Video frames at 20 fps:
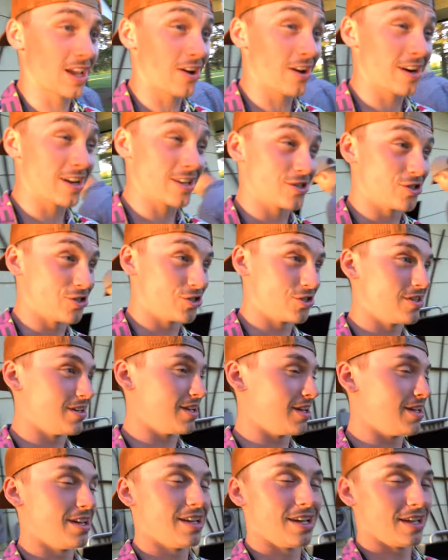I got
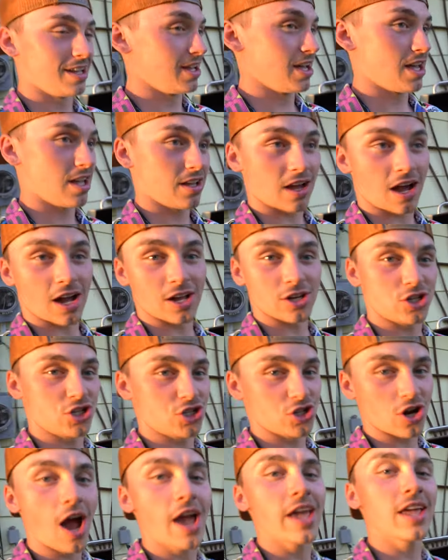a
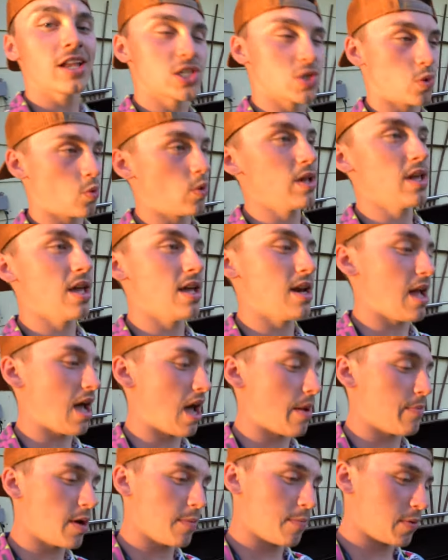giant 28, and
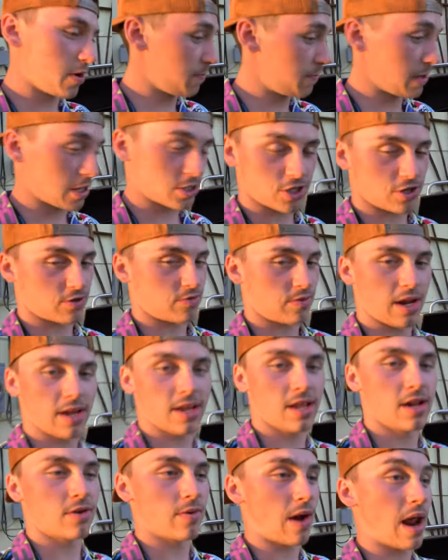I'm gonna put a picture
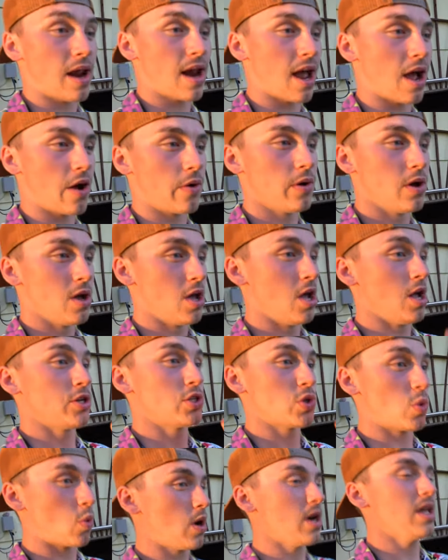right here, right now.
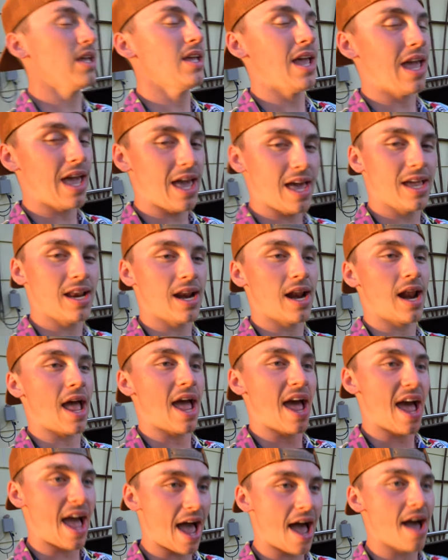28 and
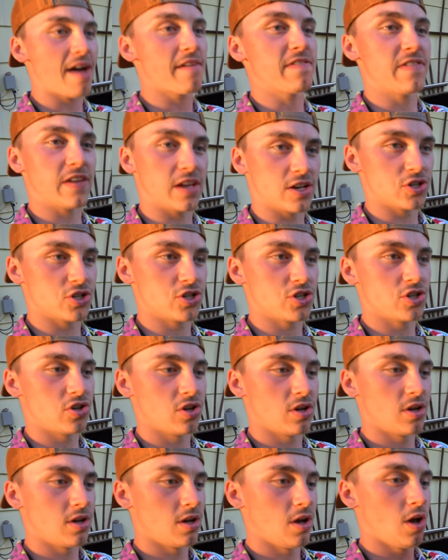a half
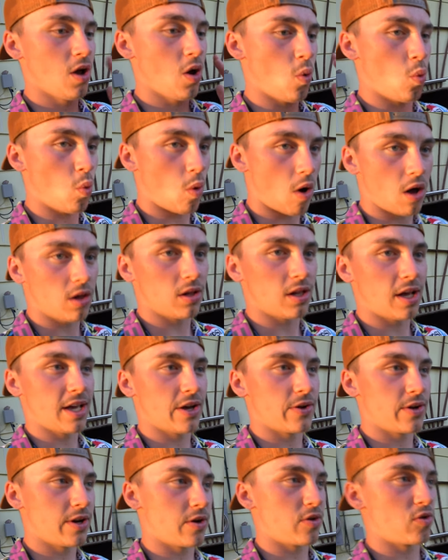inch
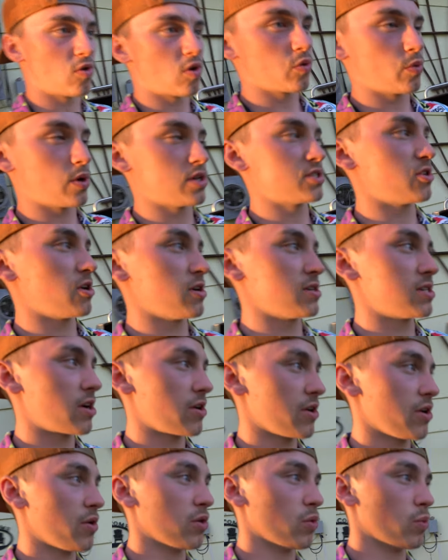walleye out here in northwestern
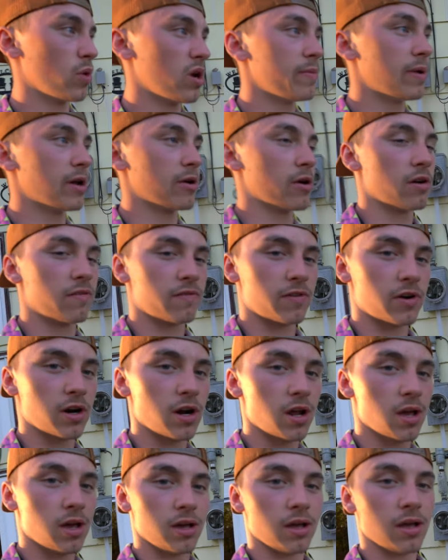Ontario on the Winnipeg
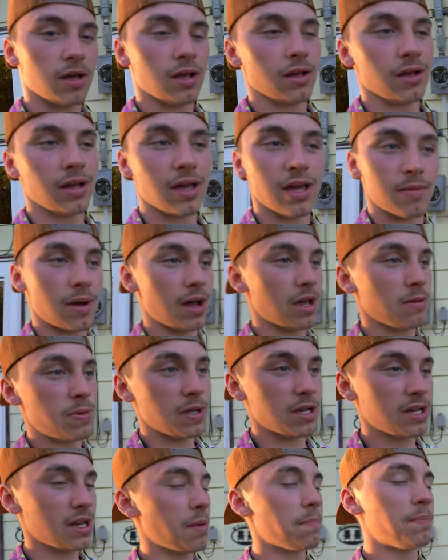River. In my
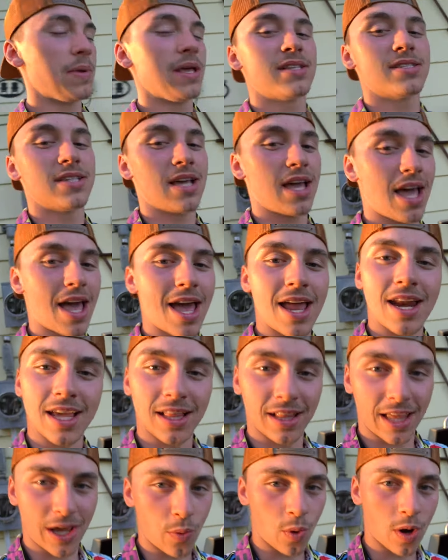opinion, it beats
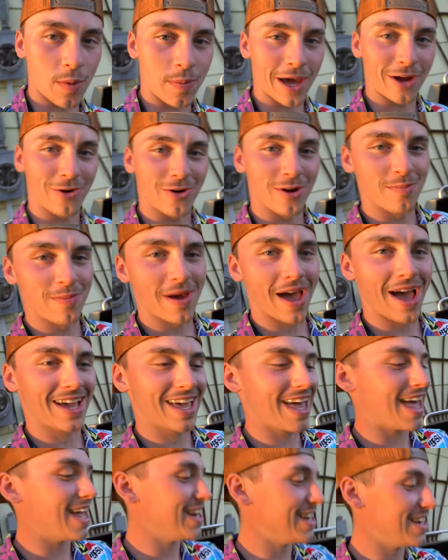any Lake Winnipeg
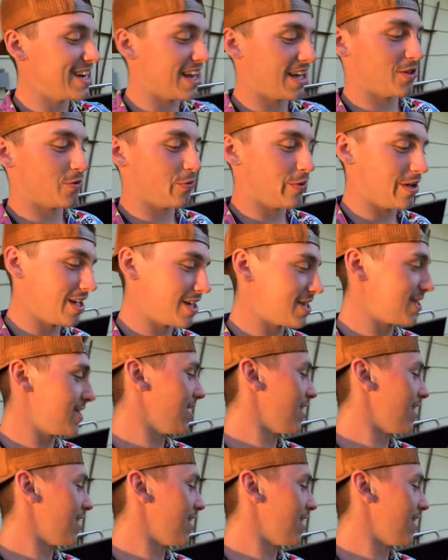greenback any day of the week.